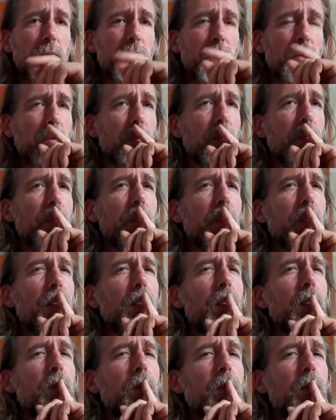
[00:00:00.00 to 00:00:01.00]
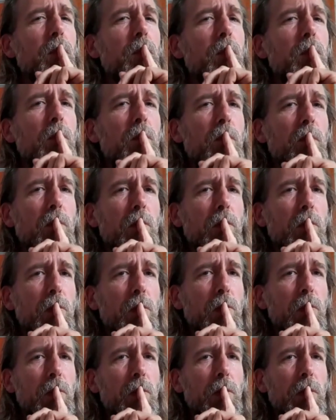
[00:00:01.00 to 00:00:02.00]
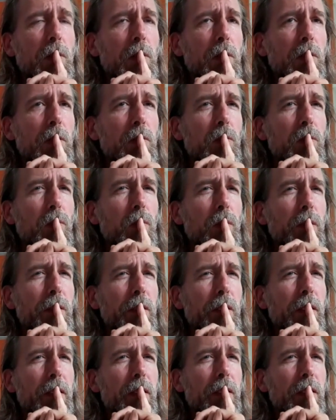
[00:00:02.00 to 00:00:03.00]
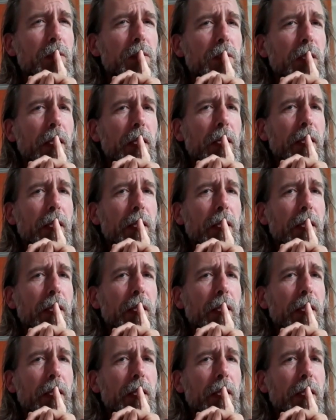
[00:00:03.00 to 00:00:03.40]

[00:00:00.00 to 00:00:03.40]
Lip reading: to do workout.